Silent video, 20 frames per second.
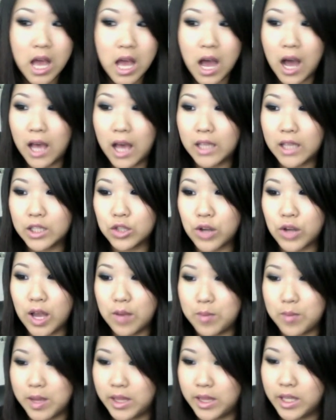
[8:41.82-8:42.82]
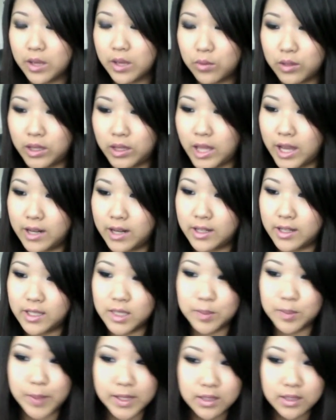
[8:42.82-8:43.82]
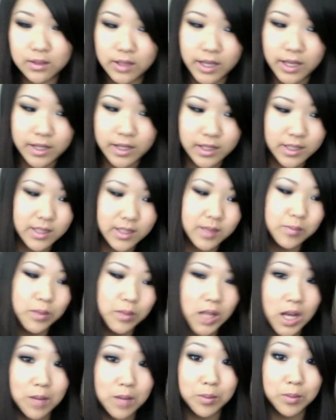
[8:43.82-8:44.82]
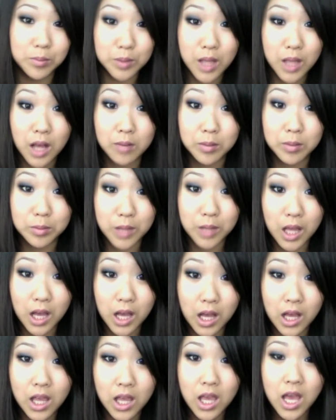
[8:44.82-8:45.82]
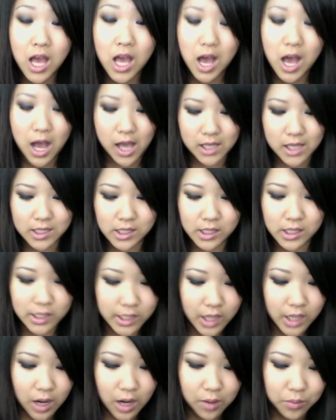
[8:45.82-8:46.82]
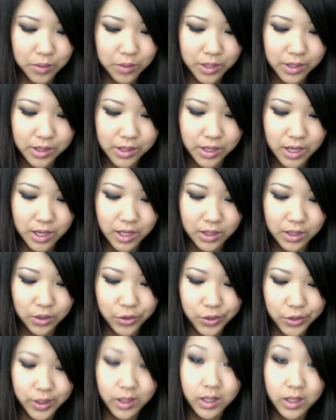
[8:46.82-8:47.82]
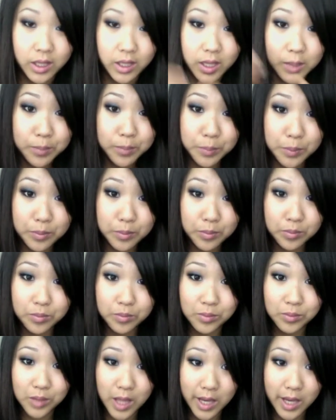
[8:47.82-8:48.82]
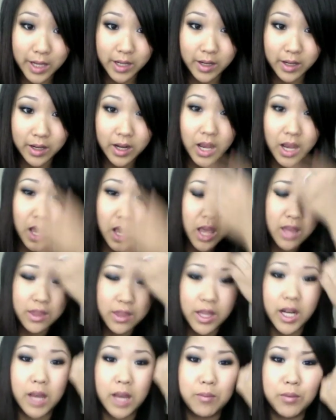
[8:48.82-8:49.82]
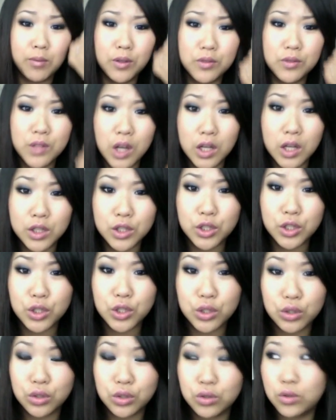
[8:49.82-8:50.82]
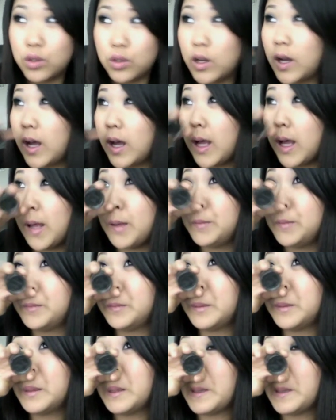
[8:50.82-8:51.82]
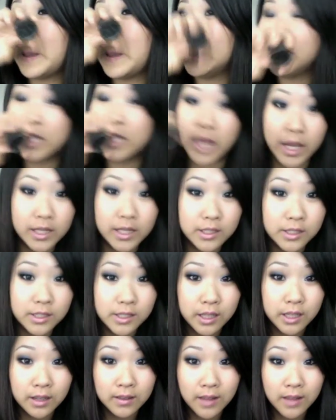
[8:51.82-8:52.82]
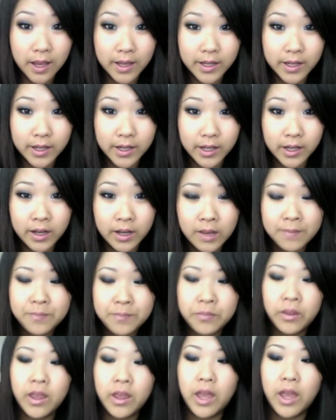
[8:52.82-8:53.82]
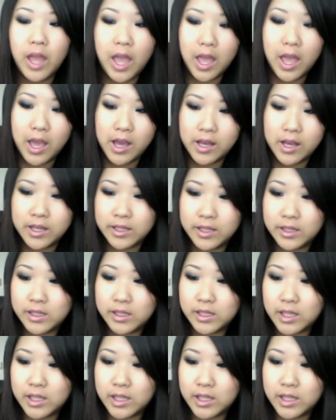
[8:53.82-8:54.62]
I try out my liquid liners, pencil liners, blah blah blah blah blah. I started out with L'Oreal Hip liner, then I moved on to Jane's gel liner, and